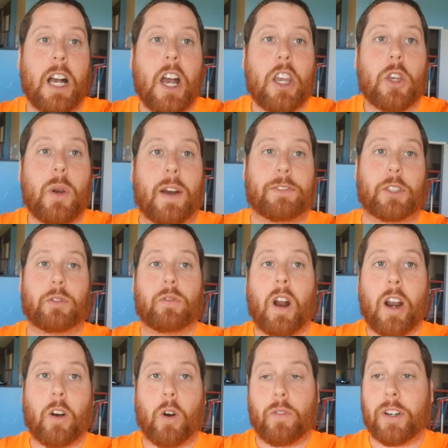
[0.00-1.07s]
You have to
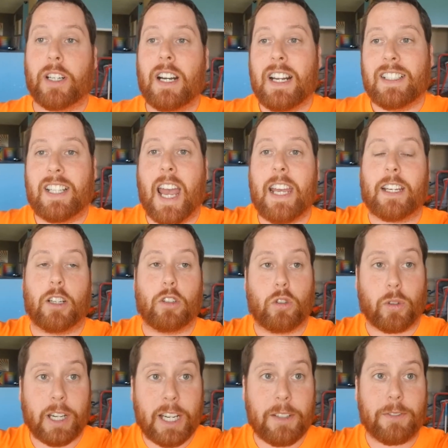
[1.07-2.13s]
run over, tag a
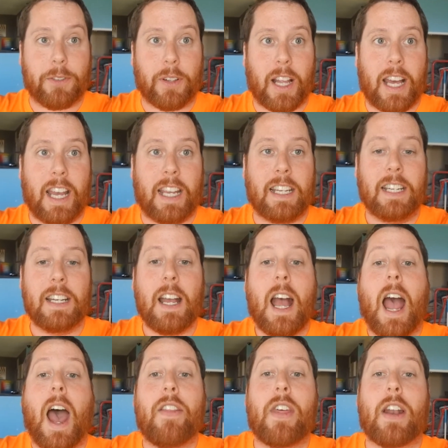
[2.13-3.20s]
green flag,
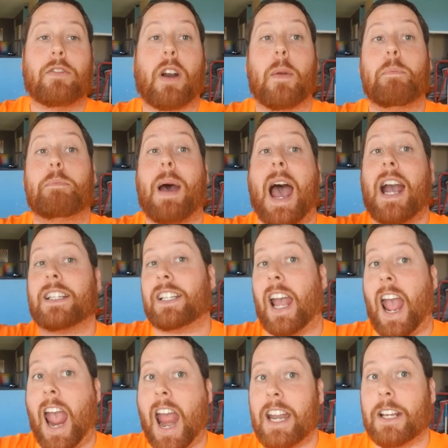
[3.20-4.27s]
and then run back to
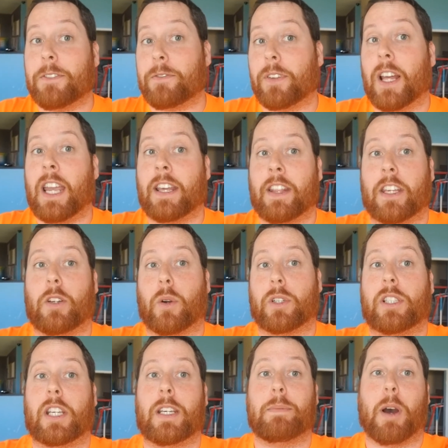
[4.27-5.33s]
any flag that your
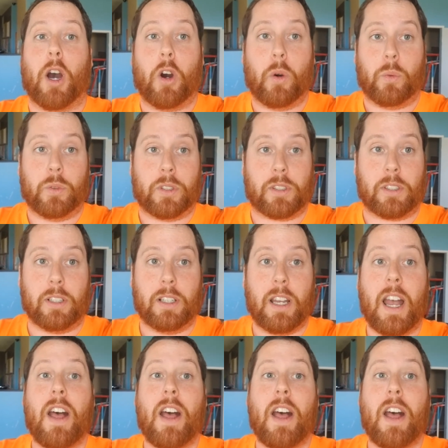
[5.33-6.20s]
team owns.